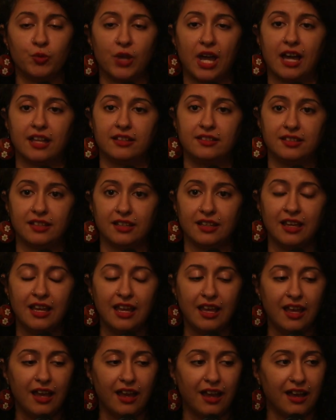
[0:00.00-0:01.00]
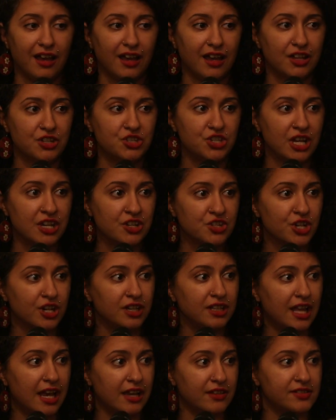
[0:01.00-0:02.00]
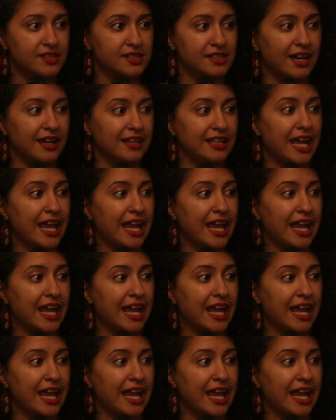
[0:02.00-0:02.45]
We had to change our lifestyle.